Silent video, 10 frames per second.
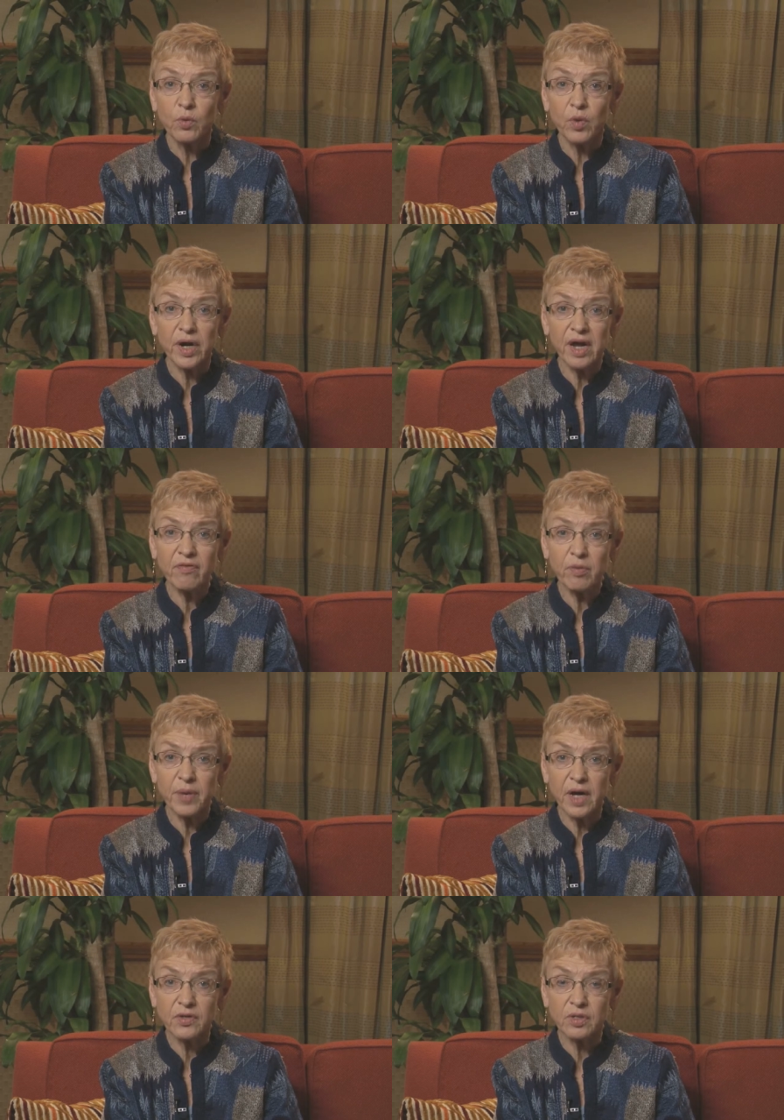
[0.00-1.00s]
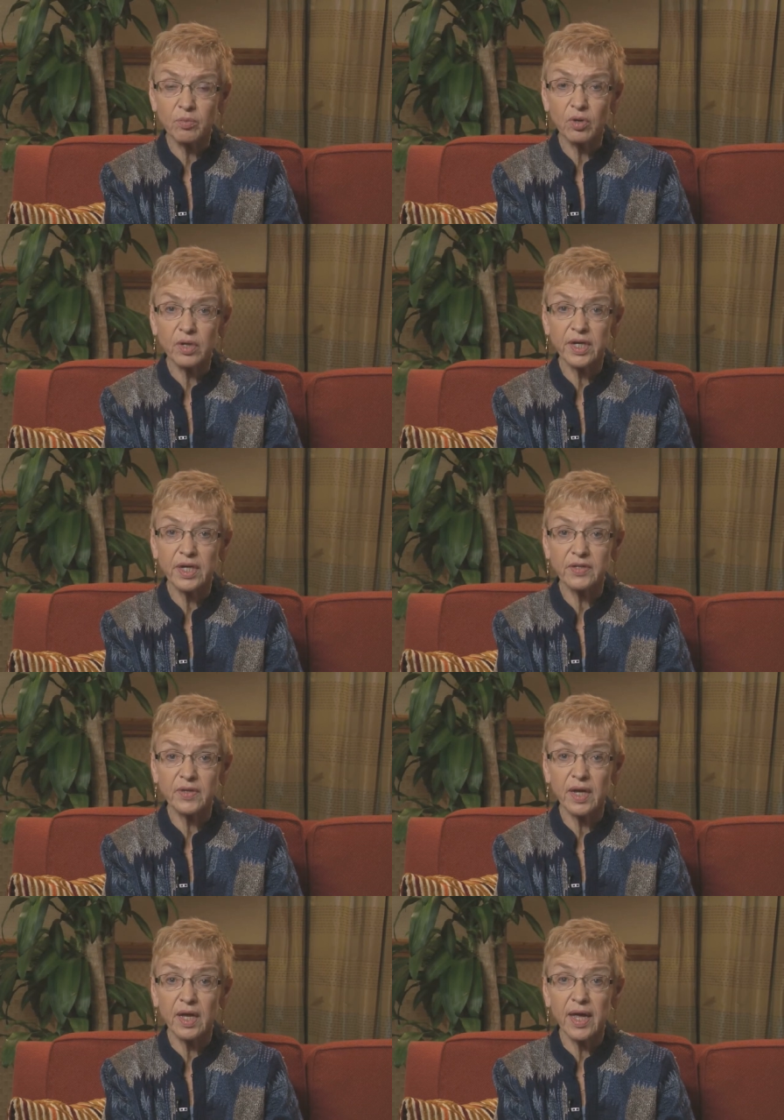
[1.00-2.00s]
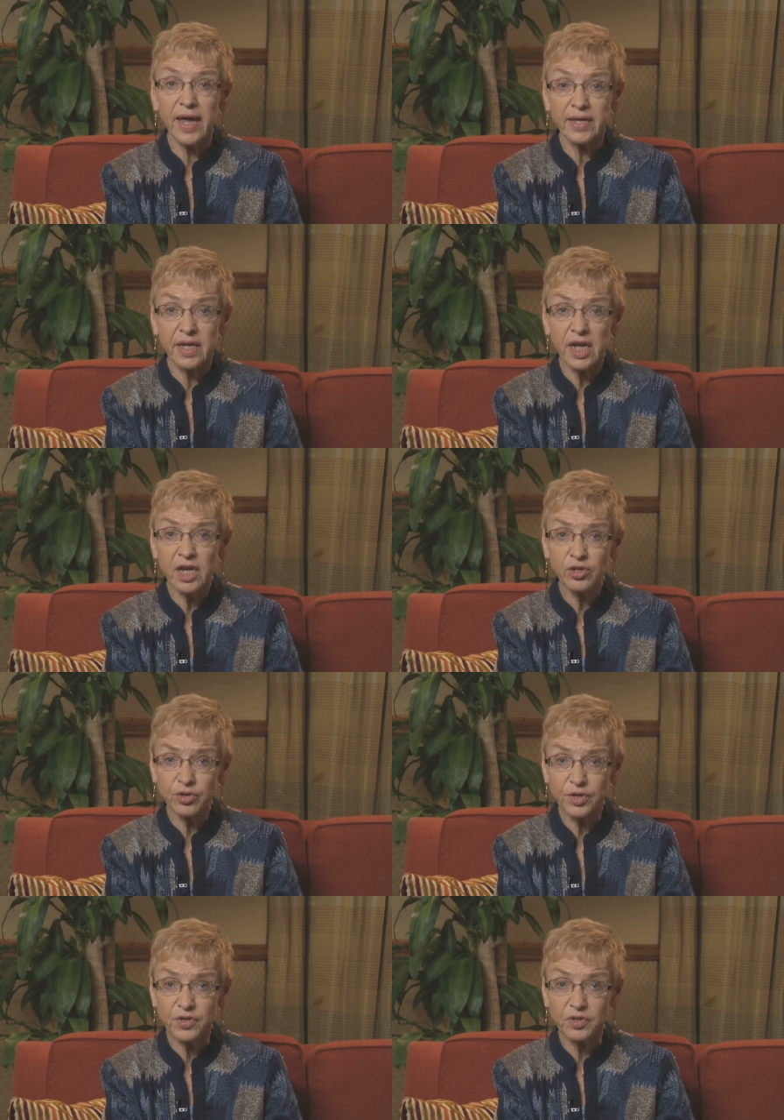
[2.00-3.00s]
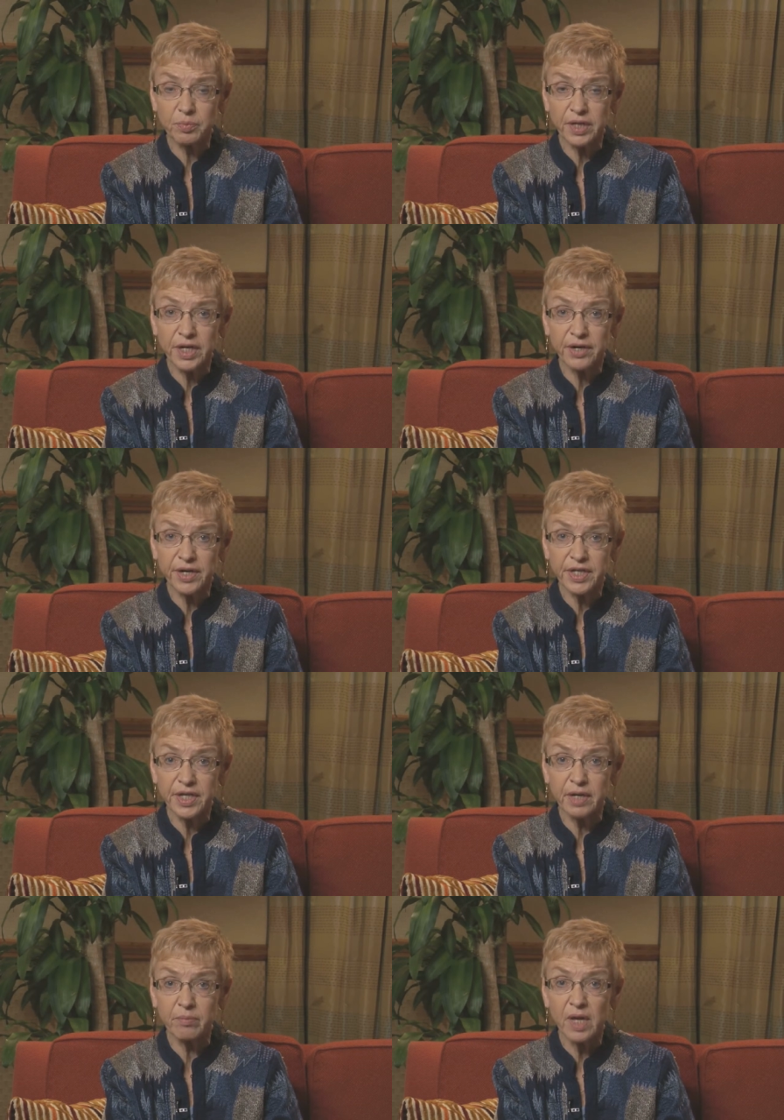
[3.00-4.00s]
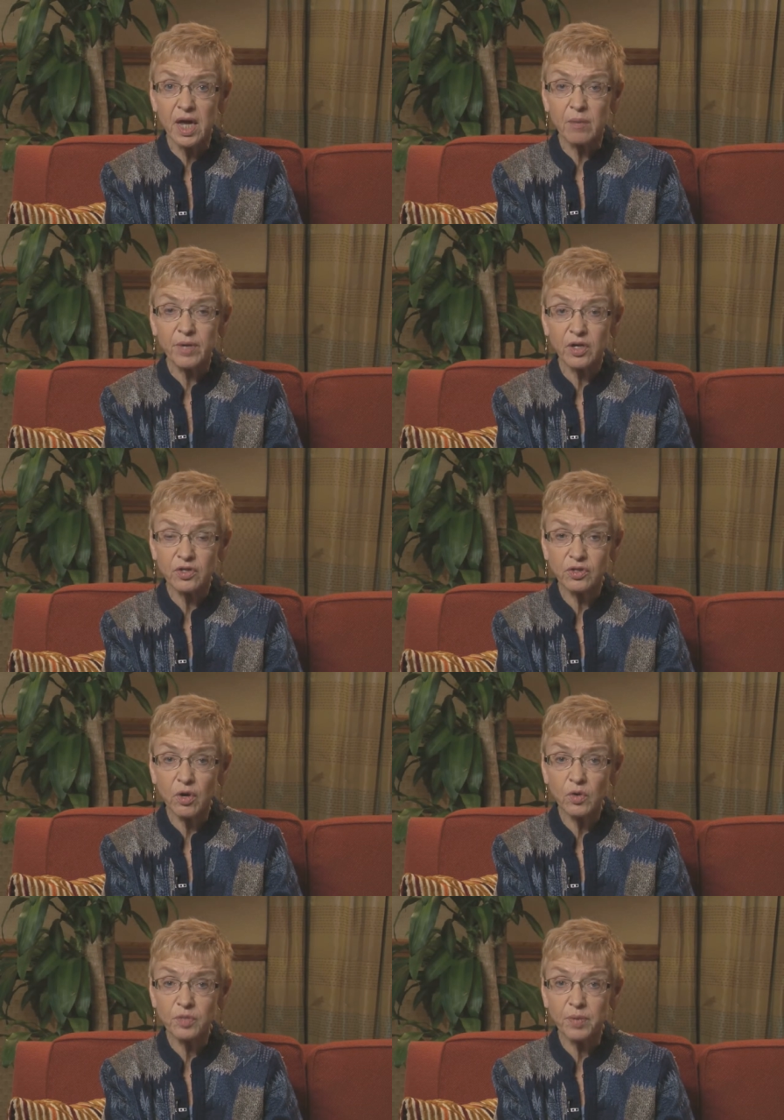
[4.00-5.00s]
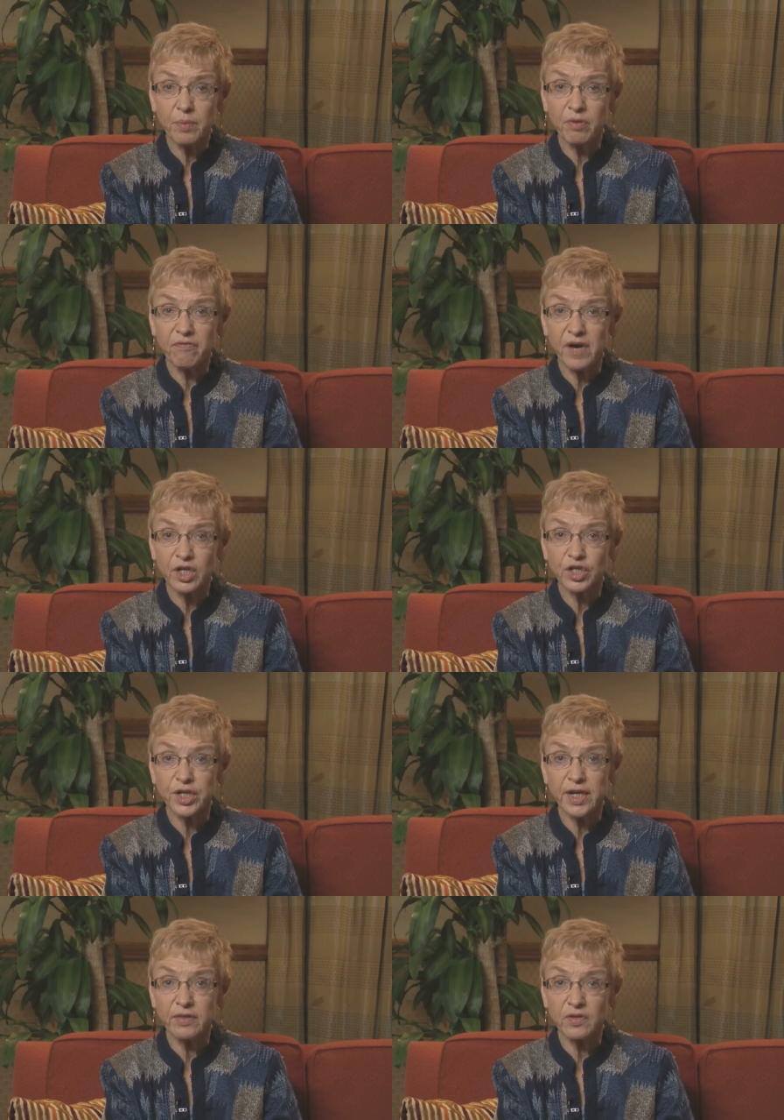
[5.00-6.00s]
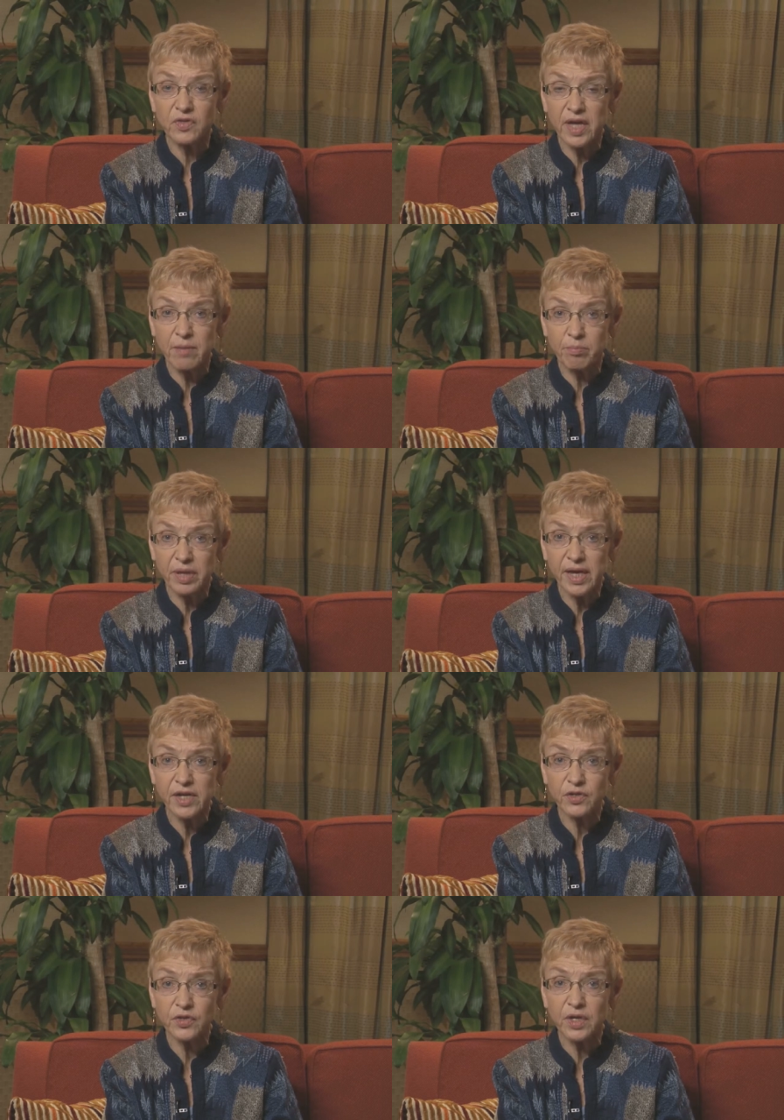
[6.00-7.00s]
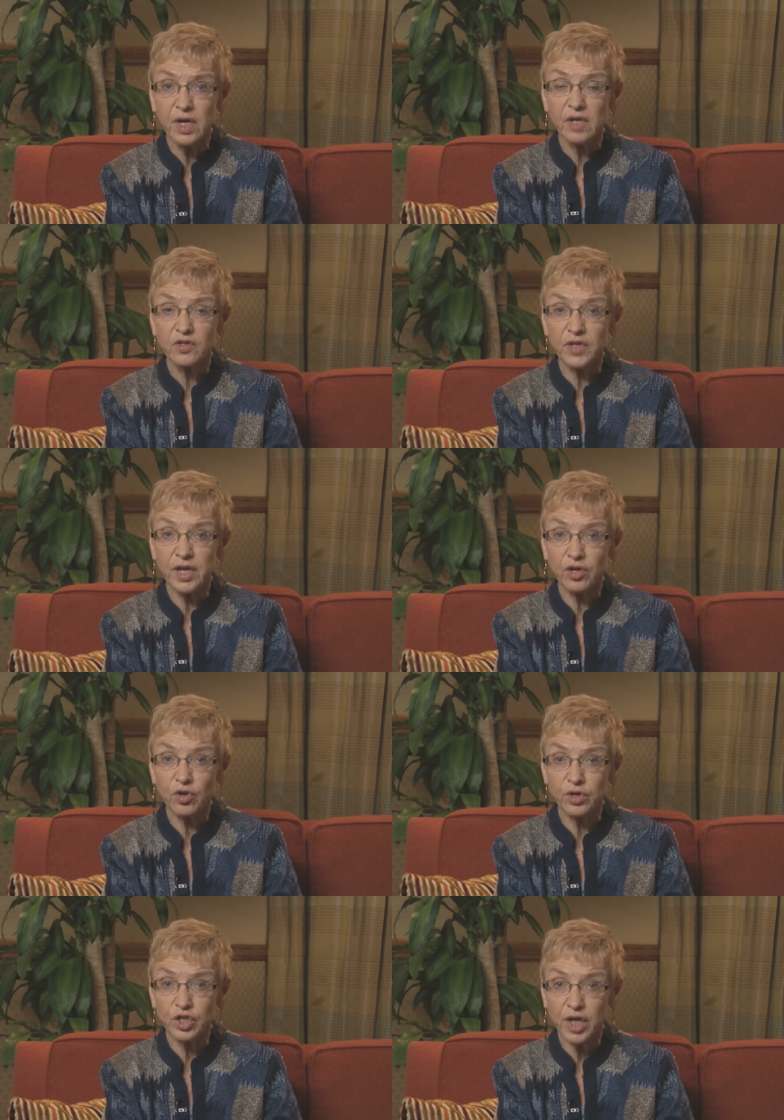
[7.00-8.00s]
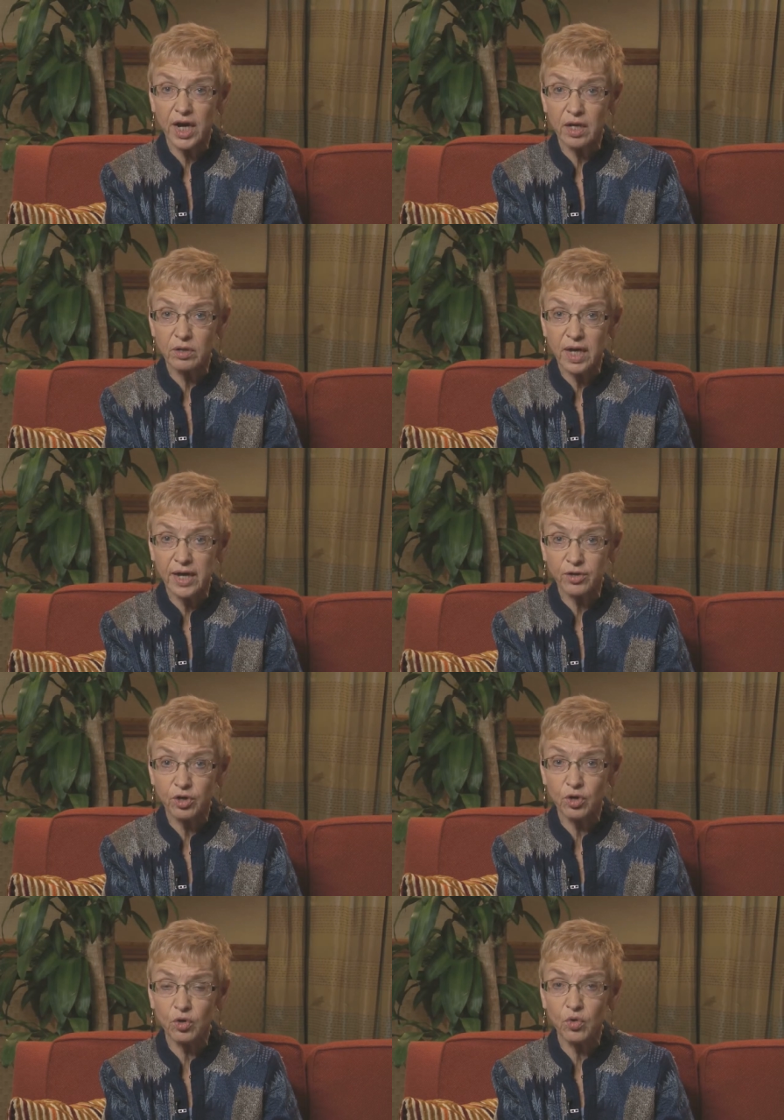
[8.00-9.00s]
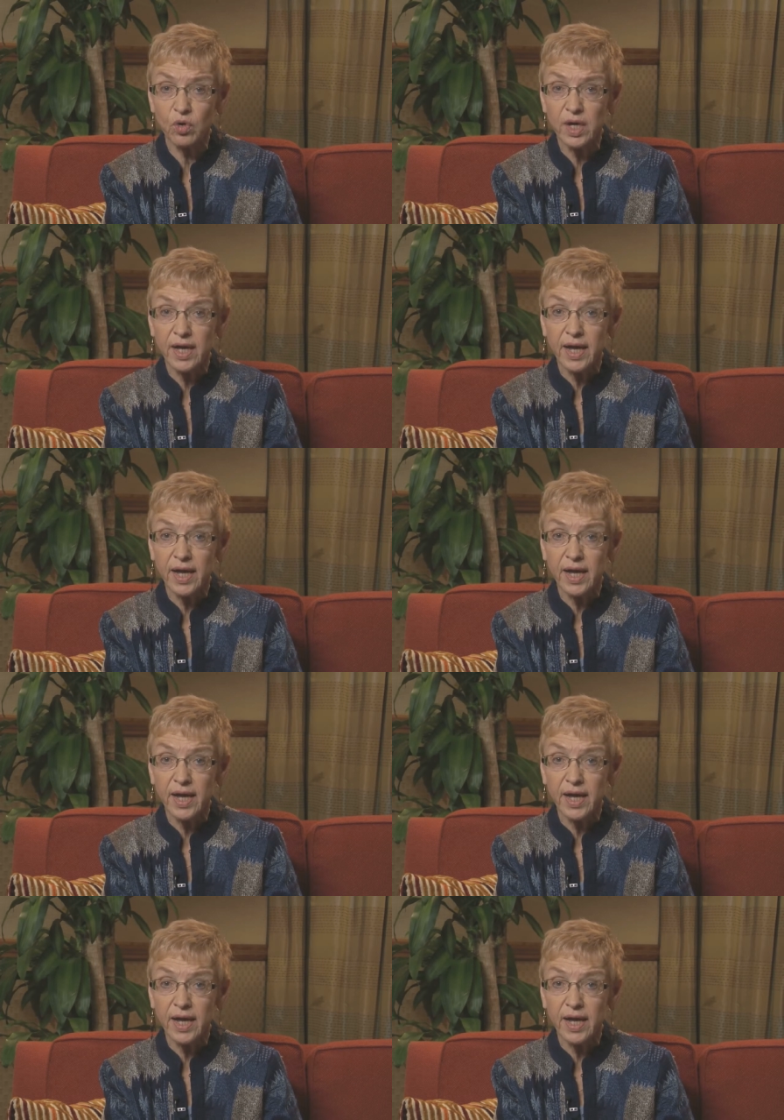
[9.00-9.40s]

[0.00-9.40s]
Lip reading: wherever possible, is an interdisciplinary team, because those people function in the same place, seeing your child and you